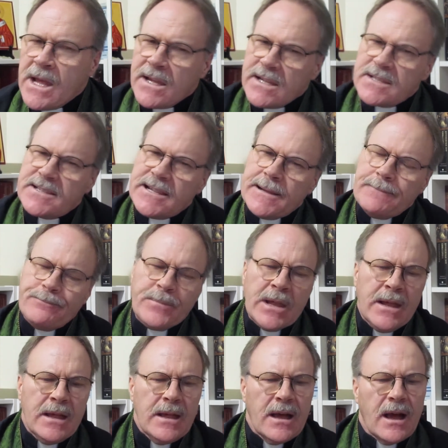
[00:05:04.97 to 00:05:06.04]
You see,
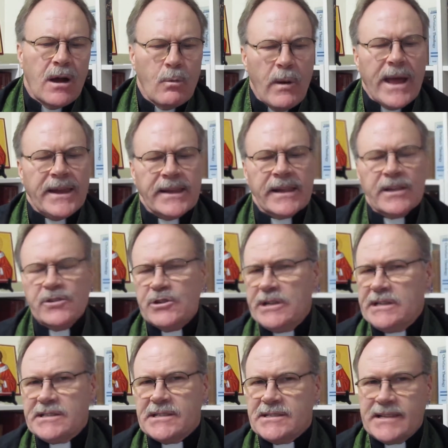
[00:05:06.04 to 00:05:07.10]
a wedding in
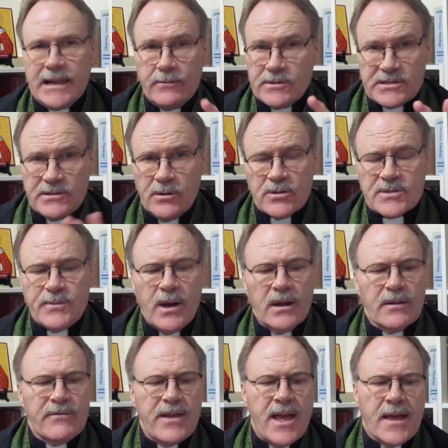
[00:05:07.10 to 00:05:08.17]
Jesus' day was no small
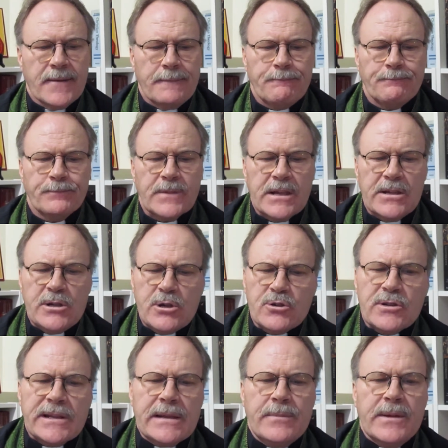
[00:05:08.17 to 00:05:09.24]
event. It
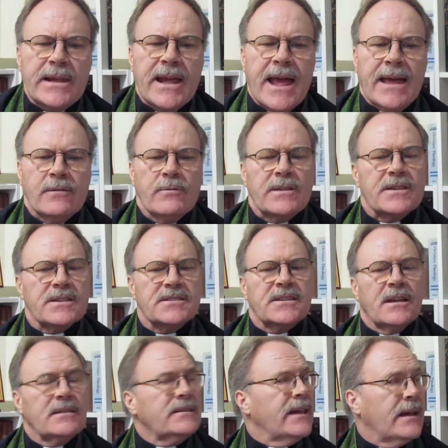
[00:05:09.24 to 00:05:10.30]
usually began with a
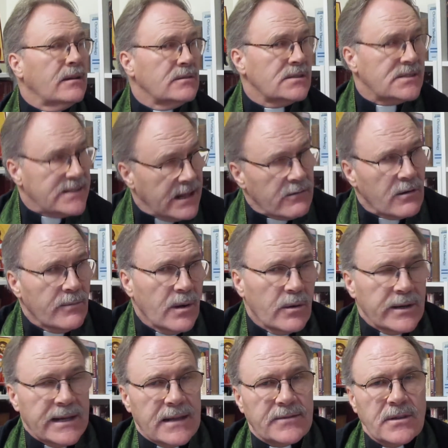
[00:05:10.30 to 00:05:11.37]
sundown
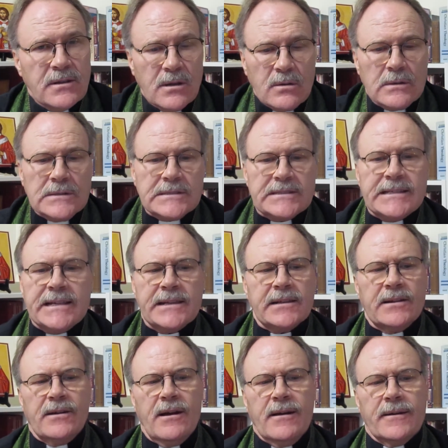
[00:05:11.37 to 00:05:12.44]
ceremony at the local
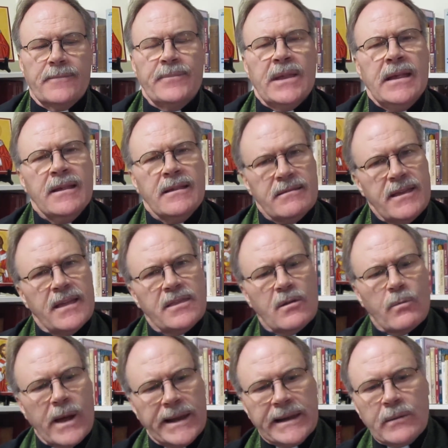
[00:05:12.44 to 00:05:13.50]
synagogue. Then the
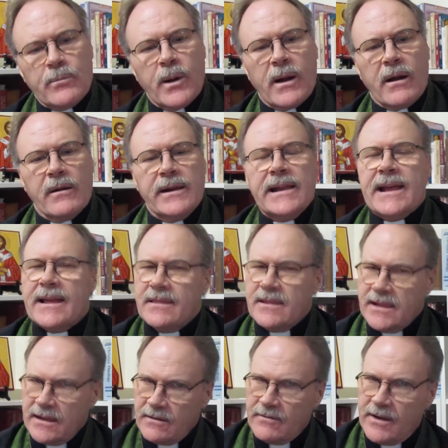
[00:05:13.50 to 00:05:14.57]
wedding party and
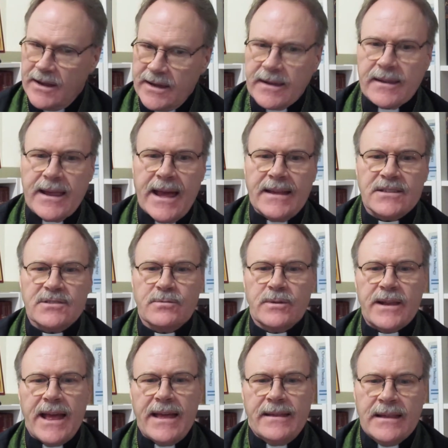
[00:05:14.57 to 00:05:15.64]
the invited guests
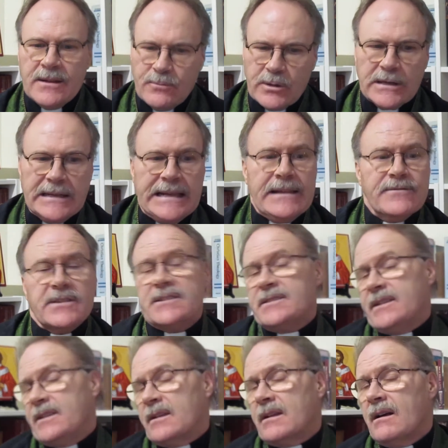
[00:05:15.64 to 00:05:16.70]
would leave the
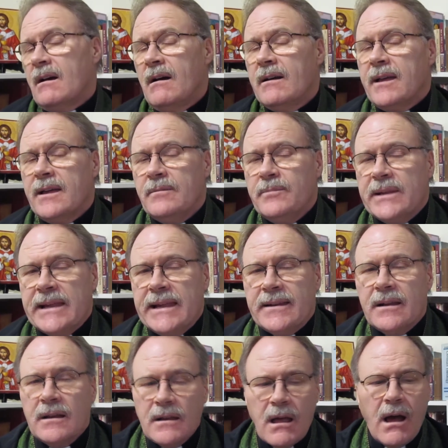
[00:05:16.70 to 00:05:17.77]
synagogue and begin
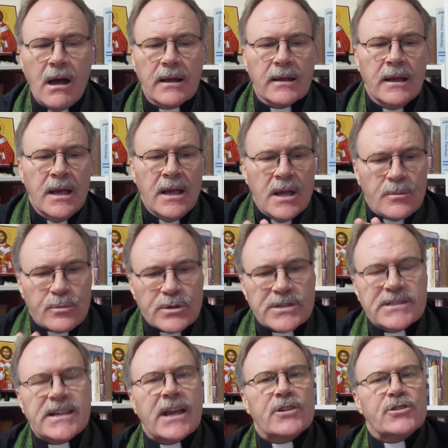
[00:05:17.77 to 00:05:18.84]
a long
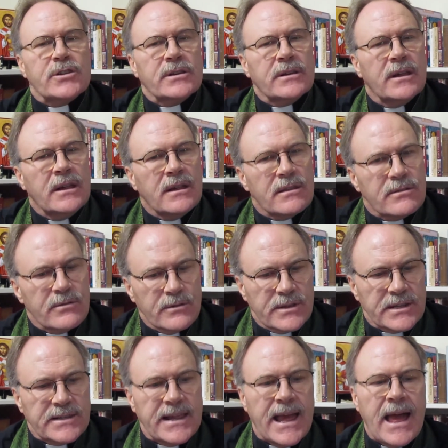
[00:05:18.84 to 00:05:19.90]
procession through the
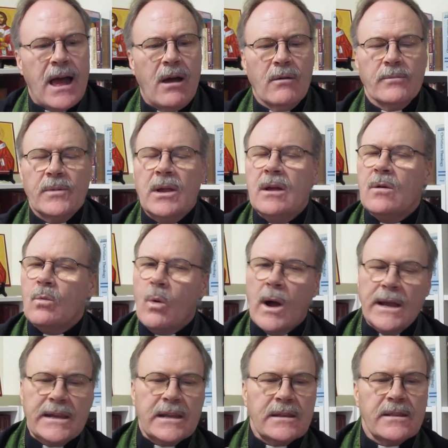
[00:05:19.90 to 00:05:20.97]
town,
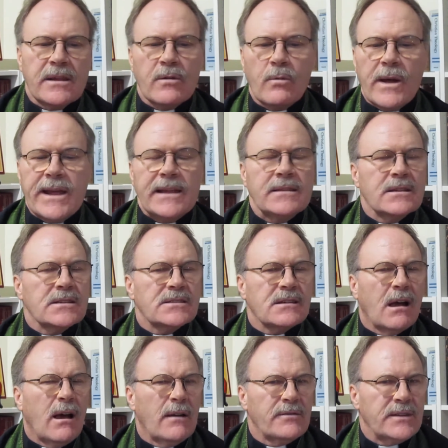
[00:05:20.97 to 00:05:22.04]
winding their way in the
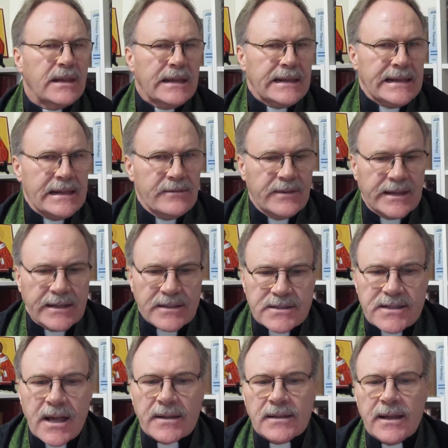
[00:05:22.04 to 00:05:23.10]
soft evening
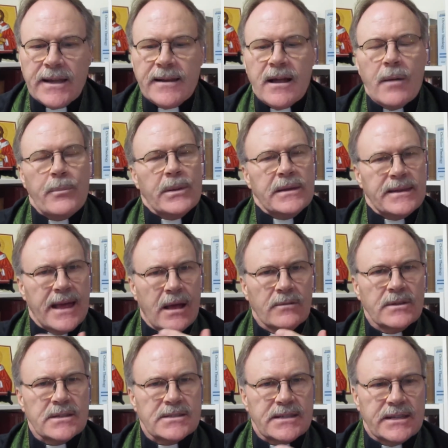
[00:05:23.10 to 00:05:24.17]
sunlight up and down
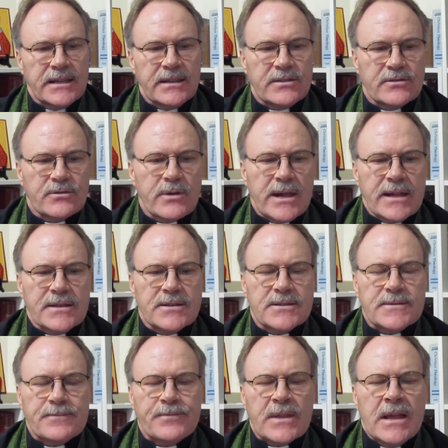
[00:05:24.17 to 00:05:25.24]
the city
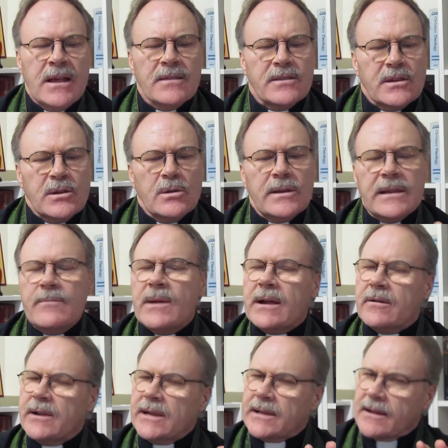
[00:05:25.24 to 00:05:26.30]
streets. The newly
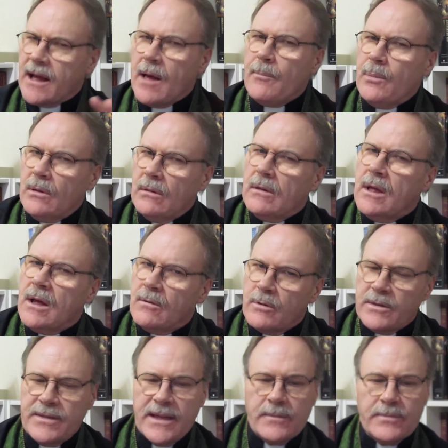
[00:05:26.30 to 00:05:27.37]
married couple
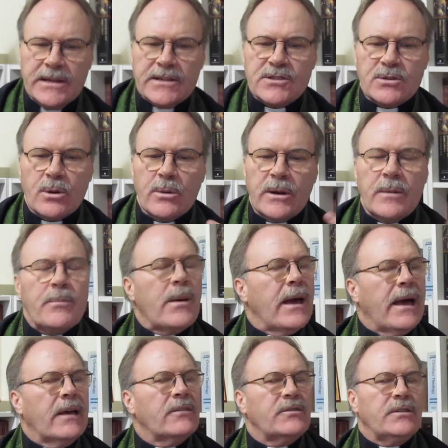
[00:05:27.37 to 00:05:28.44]
would then be escorted
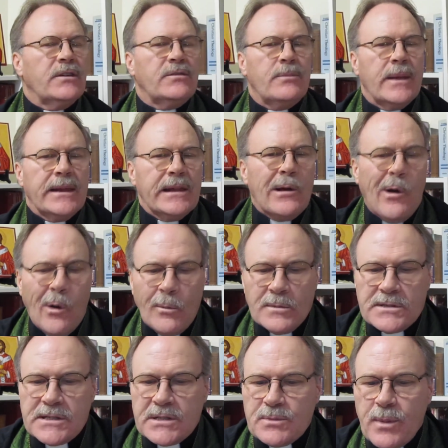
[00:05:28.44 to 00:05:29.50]
past as many
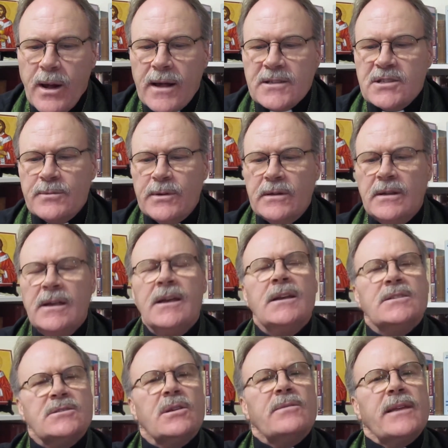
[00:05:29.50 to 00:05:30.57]
homes as possible
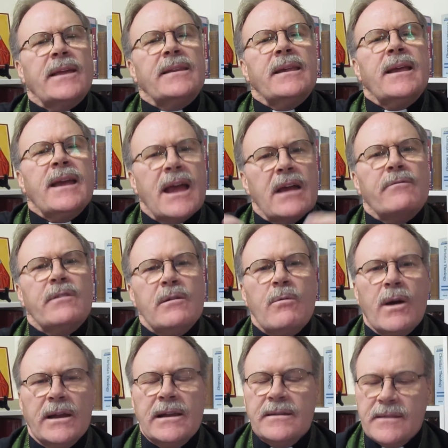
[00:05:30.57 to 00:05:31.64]
so that
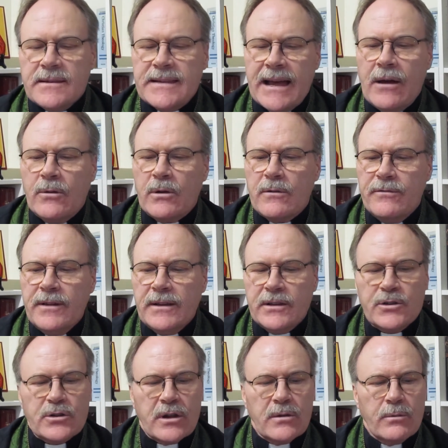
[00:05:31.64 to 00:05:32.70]
everyone in the town or
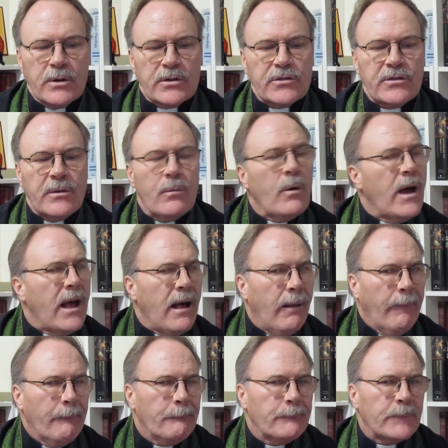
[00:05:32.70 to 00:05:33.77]
village could wish them
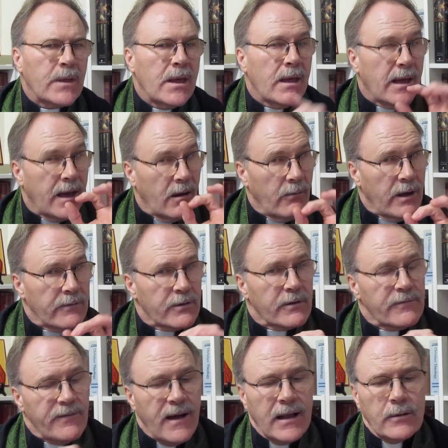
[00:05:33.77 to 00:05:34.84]
well. However,
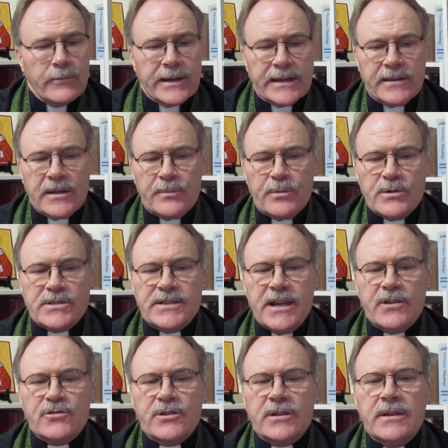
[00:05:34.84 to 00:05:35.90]
following the
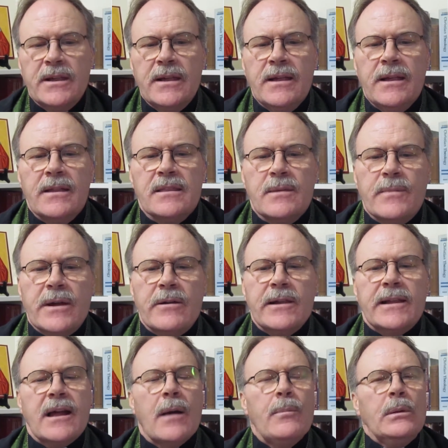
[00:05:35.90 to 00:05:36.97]
procession, the
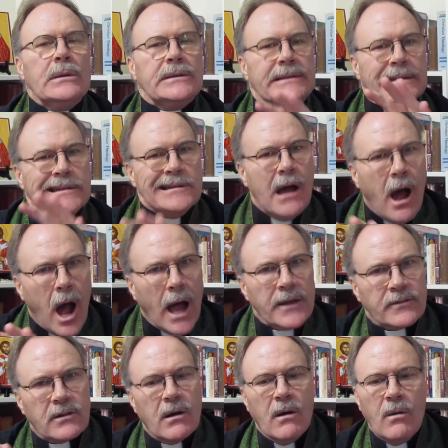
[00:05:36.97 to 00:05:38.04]
married couple did
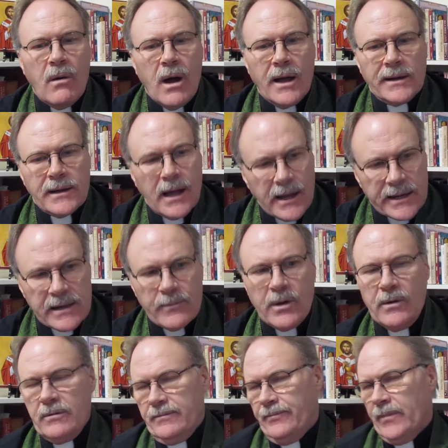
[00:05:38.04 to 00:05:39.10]
not go on a honeymoon.